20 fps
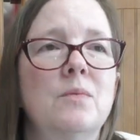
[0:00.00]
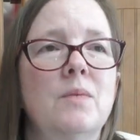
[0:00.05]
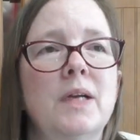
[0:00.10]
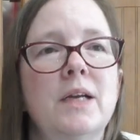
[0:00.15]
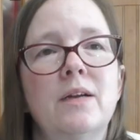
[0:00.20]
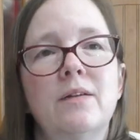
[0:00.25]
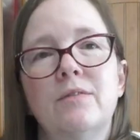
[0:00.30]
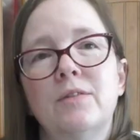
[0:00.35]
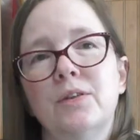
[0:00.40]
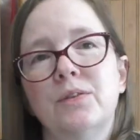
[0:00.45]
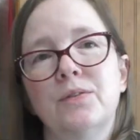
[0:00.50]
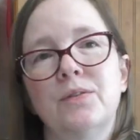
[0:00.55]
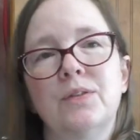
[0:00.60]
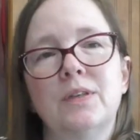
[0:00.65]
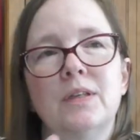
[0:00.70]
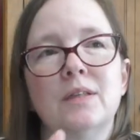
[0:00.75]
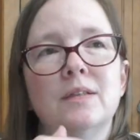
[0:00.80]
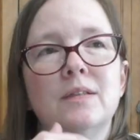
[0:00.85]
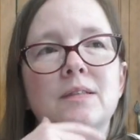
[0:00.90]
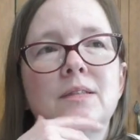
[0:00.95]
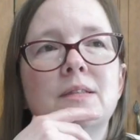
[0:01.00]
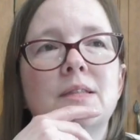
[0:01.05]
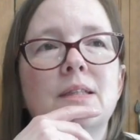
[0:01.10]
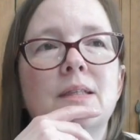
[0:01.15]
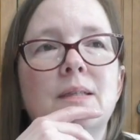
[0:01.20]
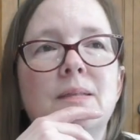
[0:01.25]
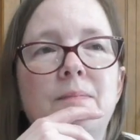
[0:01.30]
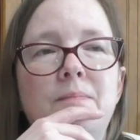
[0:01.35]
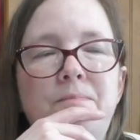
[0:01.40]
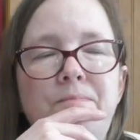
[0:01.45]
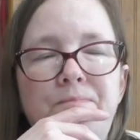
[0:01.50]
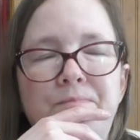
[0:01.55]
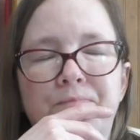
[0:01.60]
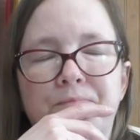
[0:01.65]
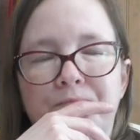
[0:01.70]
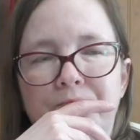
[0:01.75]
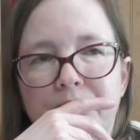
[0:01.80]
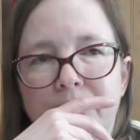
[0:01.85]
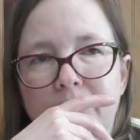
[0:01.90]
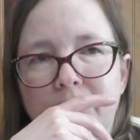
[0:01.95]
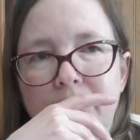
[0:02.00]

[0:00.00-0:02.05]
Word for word: whenever you see this. I